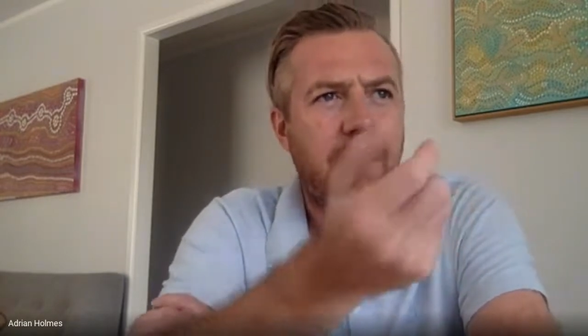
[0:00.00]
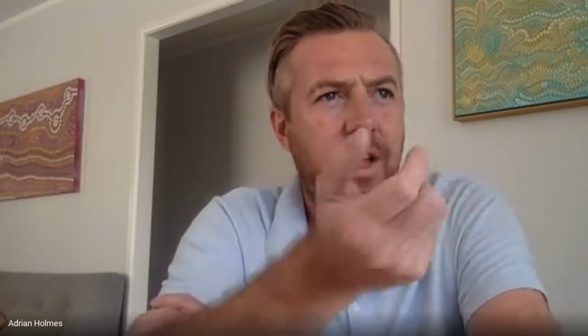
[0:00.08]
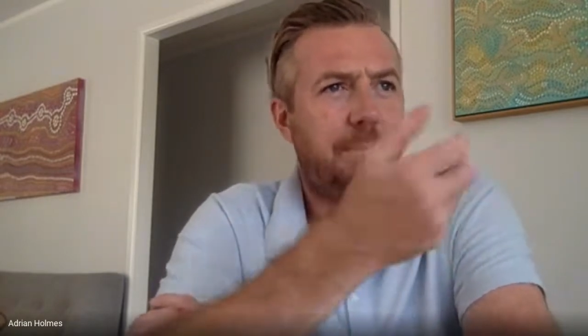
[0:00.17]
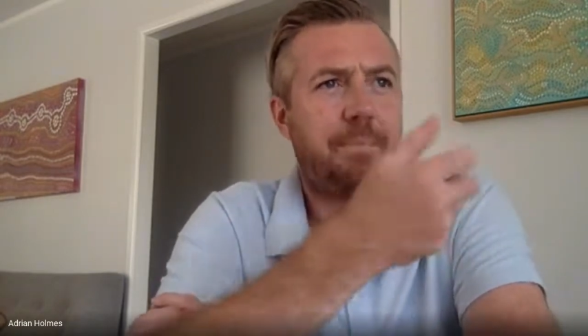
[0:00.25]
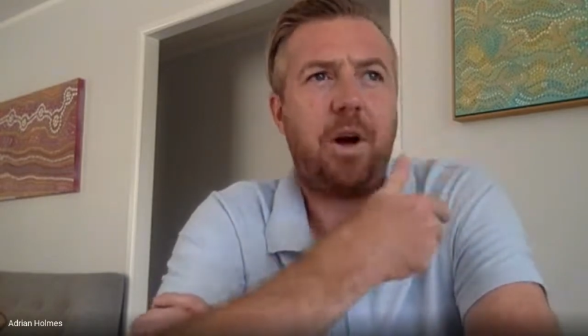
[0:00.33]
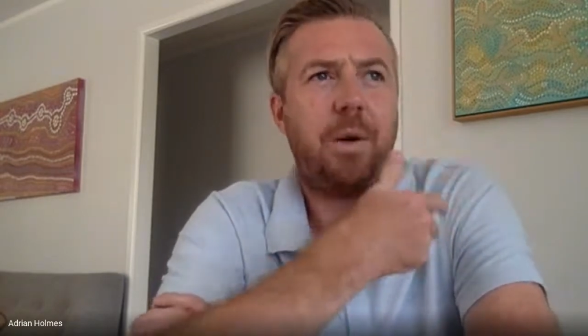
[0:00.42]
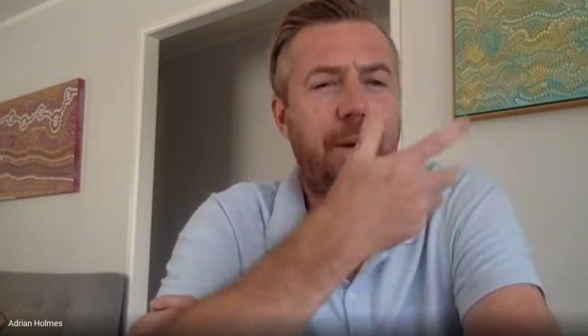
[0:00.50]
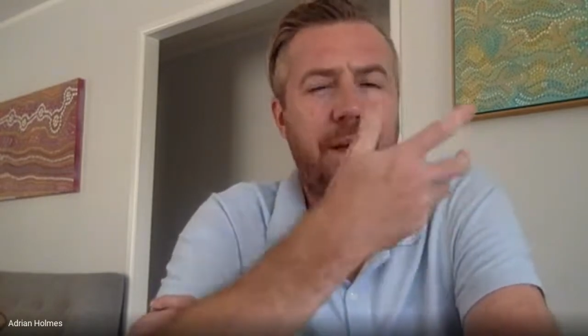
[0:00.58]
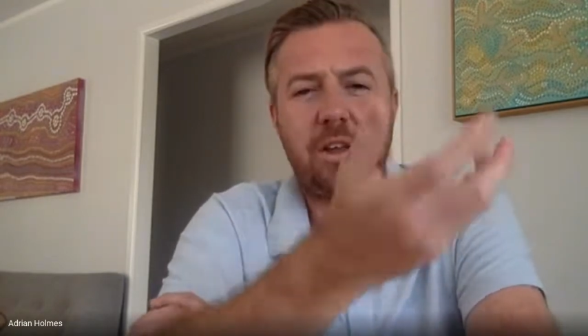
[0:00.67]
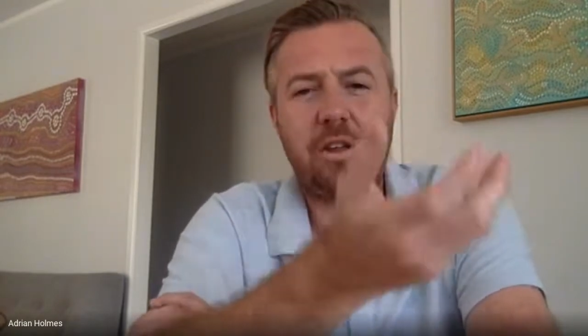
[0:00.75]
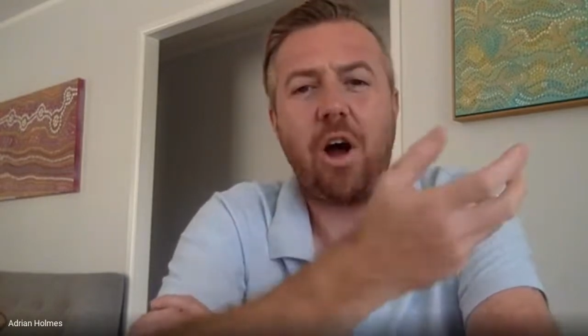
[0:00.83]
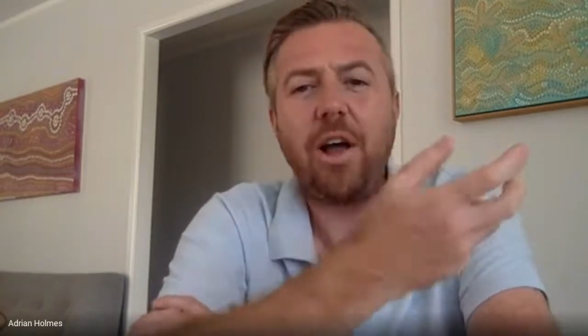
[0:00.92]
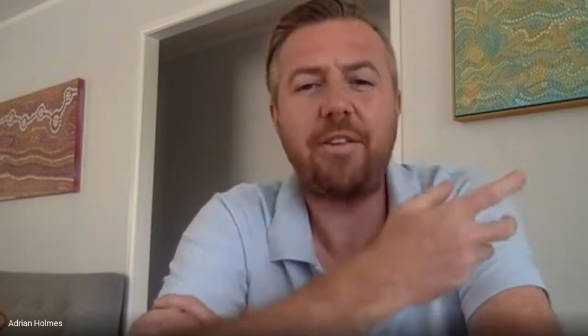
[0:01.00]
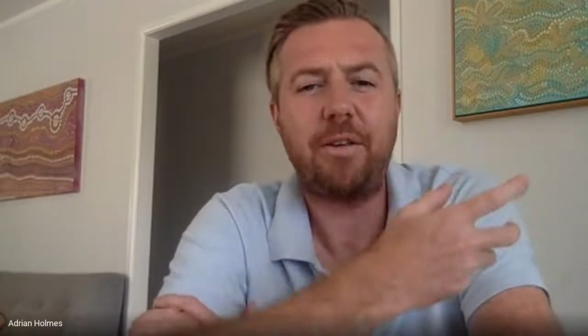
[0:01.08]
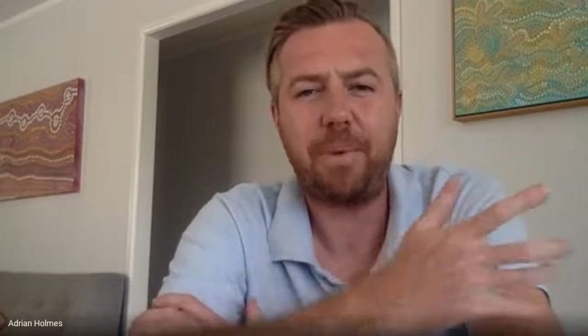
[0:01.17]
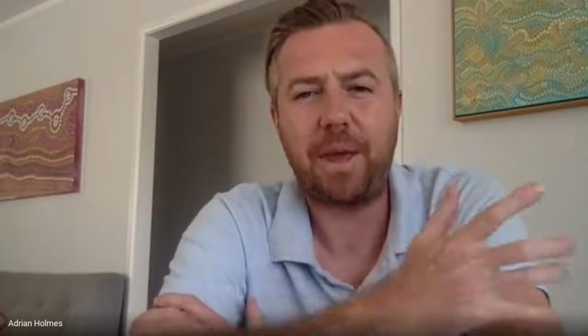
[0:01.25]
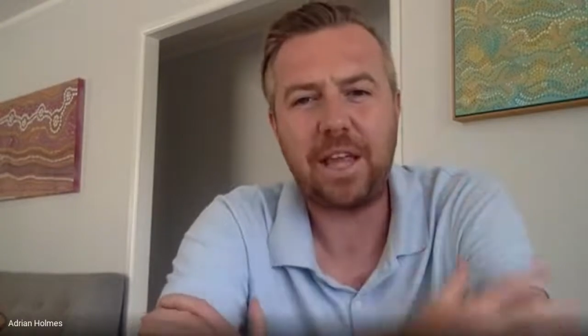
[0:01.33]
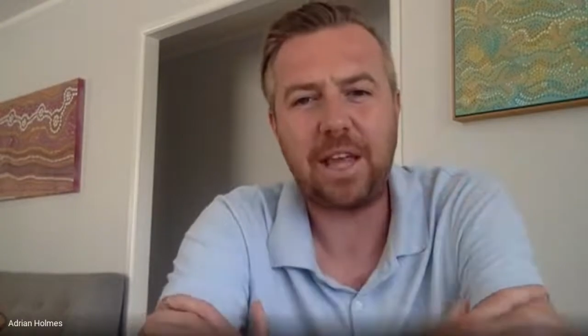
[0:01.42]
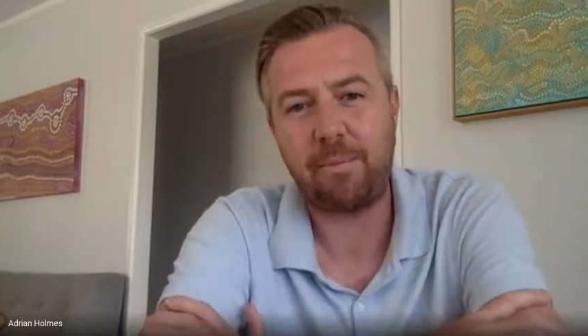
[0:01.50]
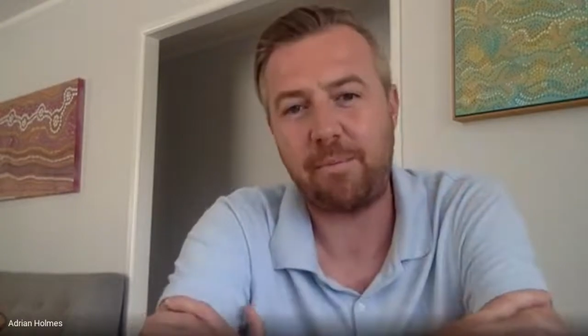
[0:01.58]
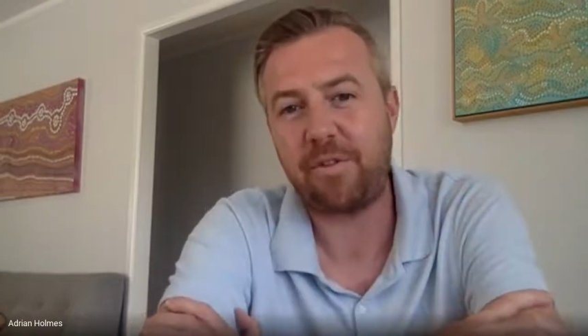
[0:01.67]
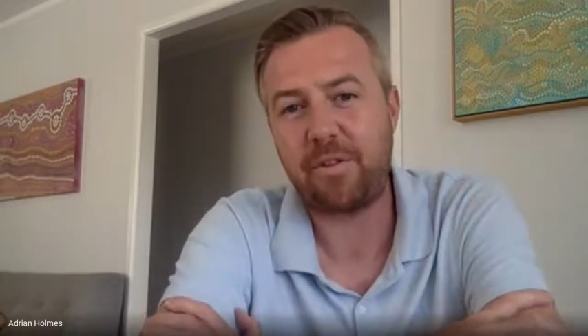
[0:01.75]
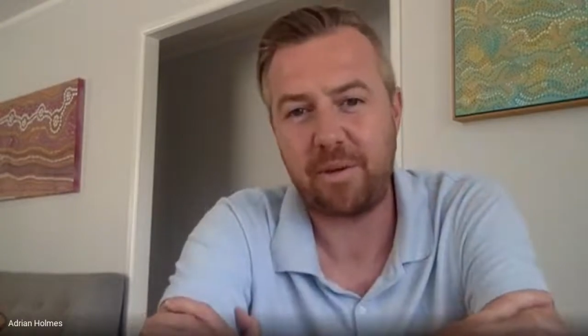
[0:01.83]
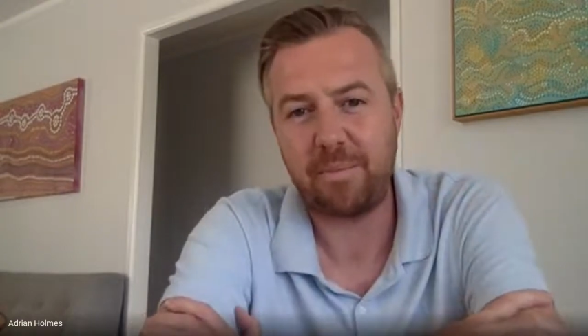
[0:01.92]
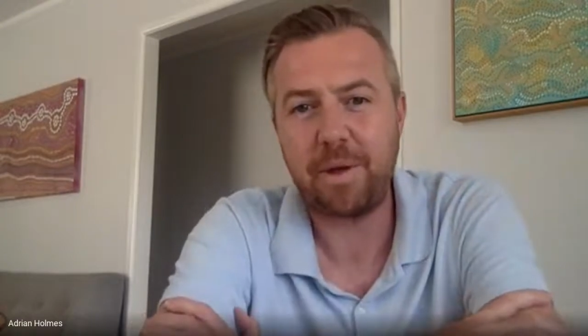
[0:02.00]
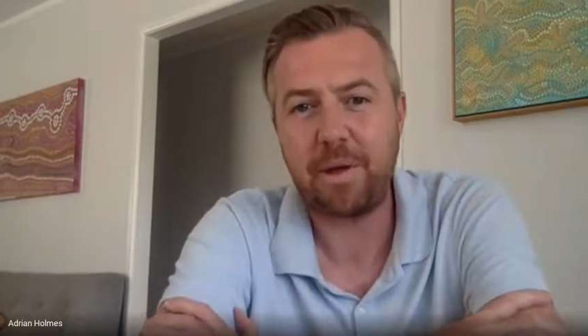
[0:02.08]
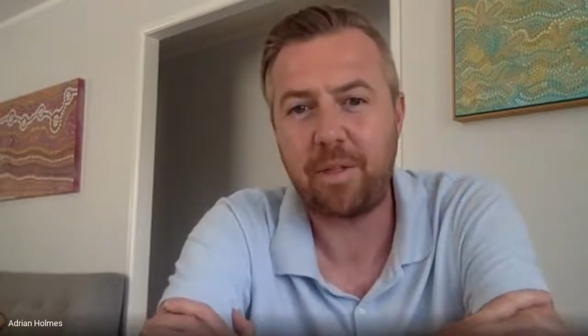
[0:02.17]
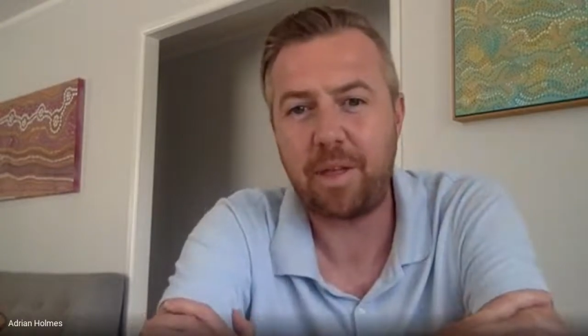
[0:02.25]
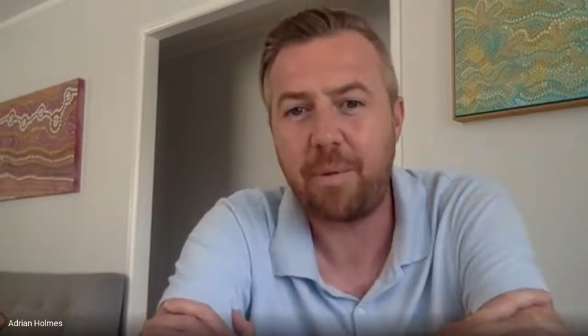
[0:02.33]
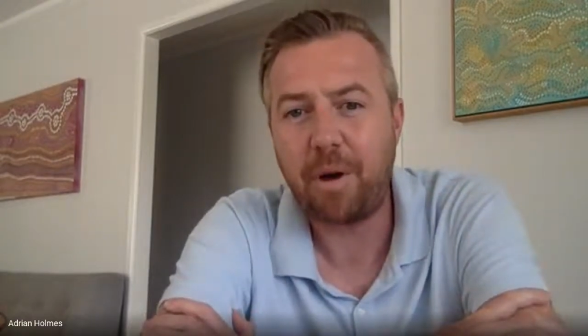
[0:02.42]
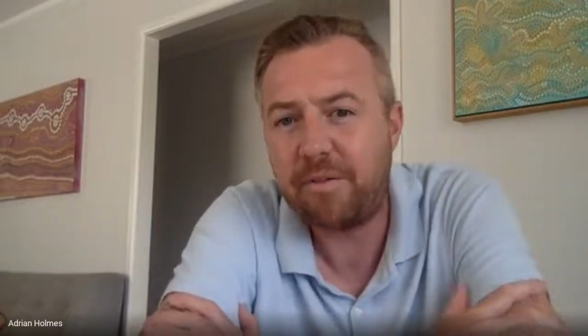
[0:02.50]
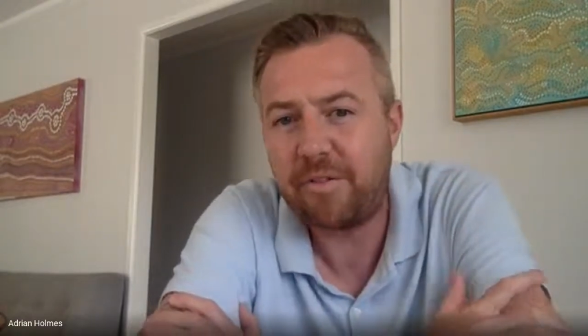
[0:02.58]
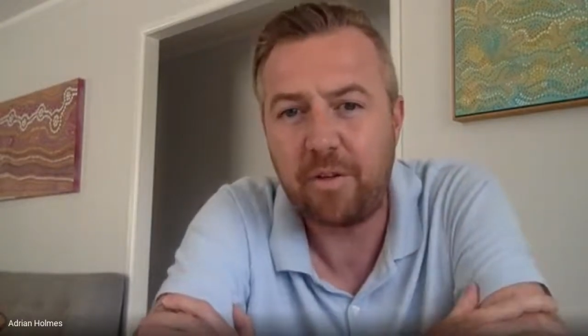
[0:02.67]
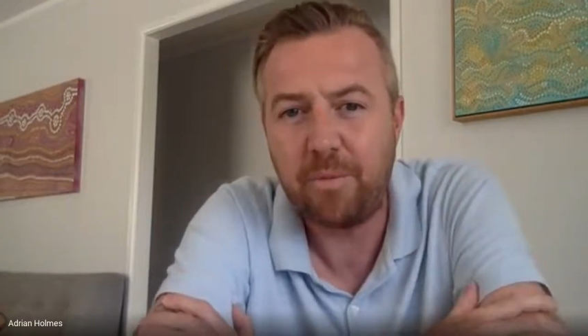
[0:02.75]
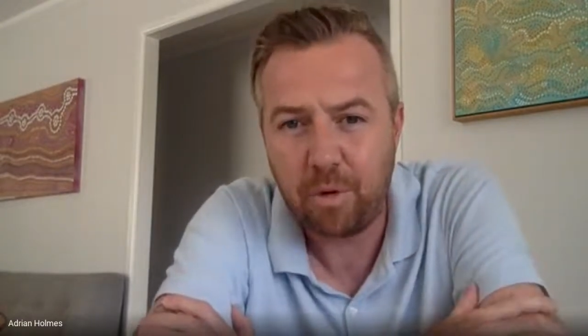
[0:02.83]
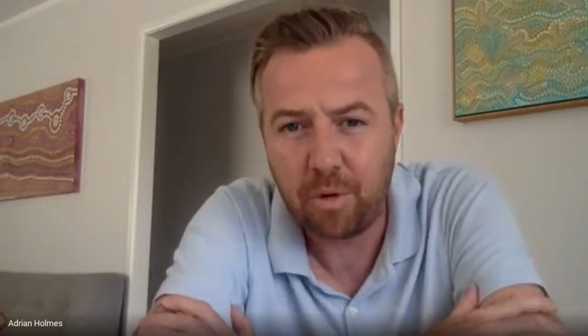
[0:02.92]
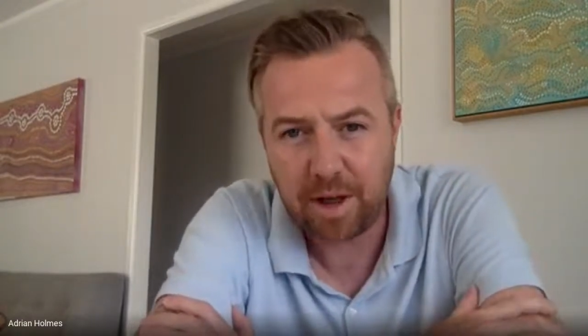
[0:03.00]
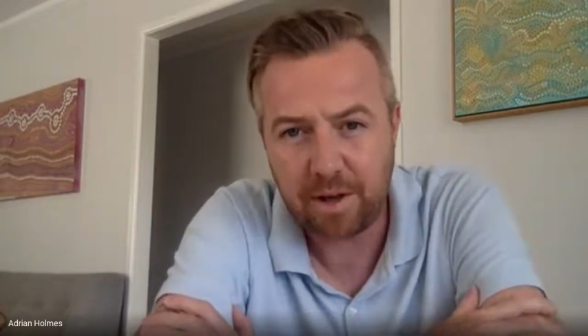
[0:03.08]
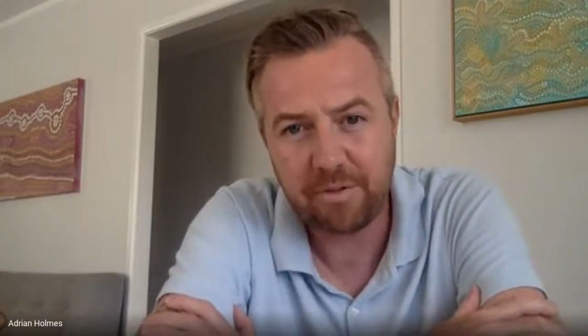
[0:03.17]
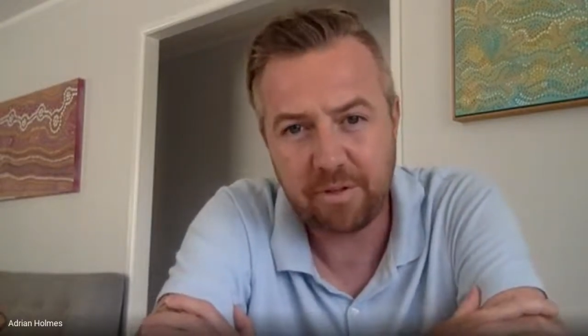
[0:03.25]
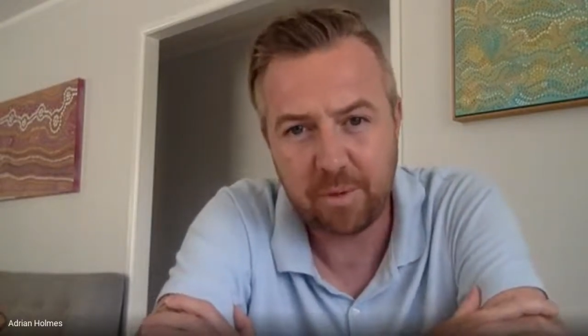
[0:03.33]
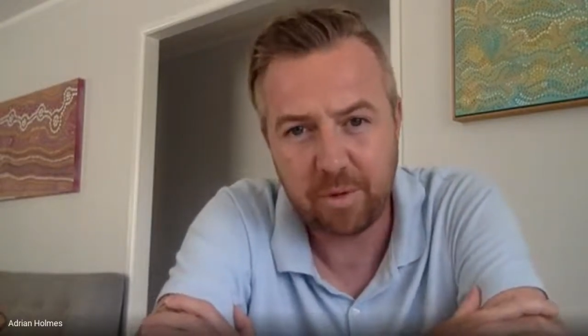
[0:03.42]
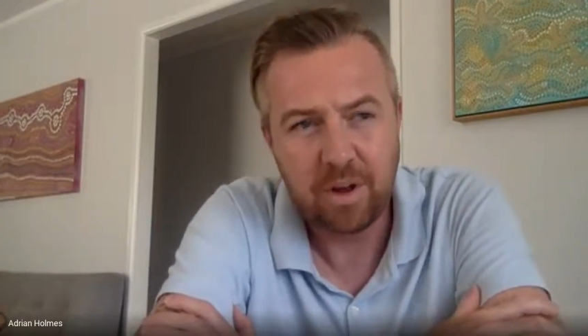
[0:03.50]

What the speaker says: It might be a nicer medium for some people. They might feel more comfortable.